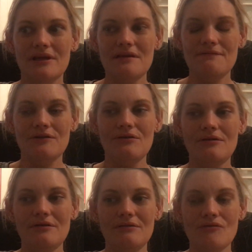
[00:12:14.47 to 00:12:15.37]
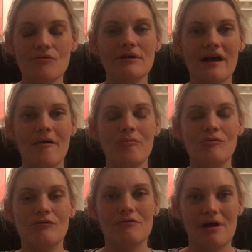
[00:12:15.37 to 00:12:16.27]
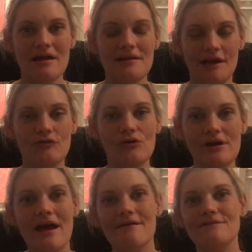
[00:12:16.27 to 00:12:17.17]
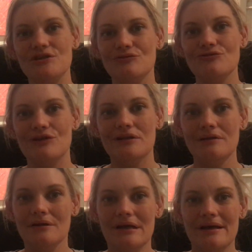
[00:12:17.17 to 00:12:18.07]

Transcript: If you know a couple and they don't have children,